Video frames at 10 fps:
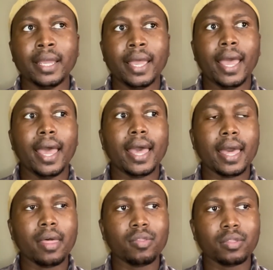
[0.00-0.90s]

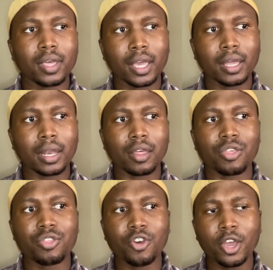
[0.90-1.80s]
And then
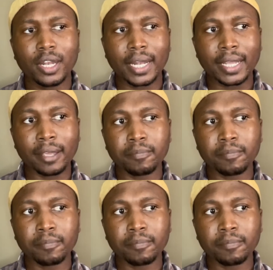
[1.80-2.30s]
thirdly,